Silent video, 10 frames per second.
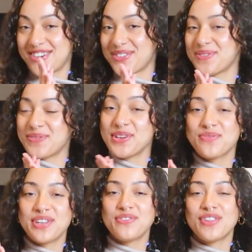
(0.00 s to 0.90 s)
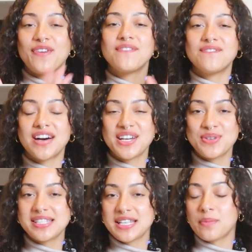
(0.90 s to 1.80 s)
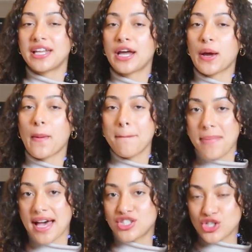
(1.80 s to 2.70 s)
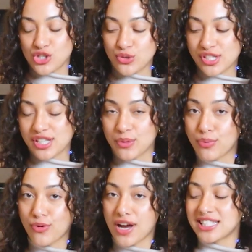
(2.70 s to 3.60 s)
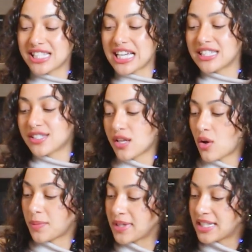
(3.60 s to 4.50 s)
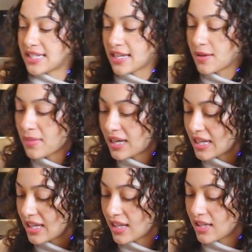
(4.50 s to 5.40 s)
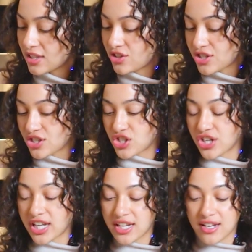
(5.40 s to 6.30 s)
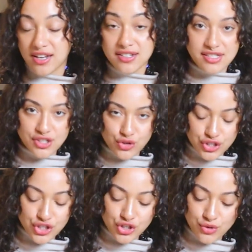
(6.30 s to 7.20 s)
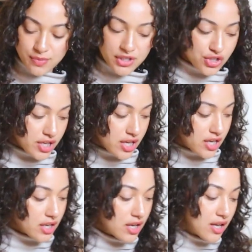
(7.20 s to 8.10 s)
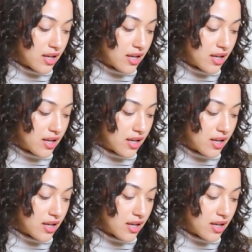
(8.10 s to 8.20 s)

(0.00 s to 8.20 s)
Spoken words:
y'all, we are ready for the final step in our batch juicing process. So I'm gonna take my ginger and citrus juice mixture here.